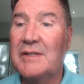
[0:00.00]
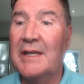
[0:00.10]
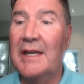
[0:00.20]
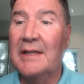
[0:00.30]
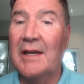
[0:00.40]
to
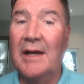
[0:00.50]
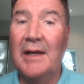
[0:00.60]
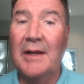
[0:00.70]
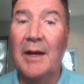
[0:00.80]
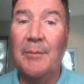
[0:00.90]
get
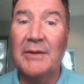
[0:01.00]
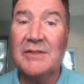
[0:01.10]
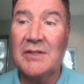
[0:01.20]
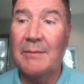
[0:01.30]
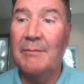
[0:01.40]
caught up on
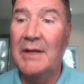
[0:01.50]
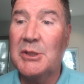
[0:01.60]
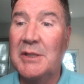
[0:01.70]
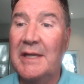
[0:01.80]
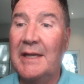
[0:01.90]
some
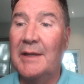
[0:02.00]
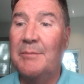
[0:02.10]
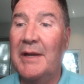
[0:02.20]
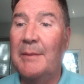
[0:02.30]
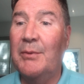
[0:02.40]
much-needed
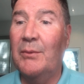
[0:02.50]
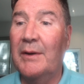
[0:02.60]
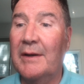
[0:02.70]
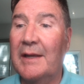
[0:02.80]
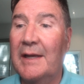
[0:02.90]

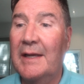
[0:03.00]
paperwork.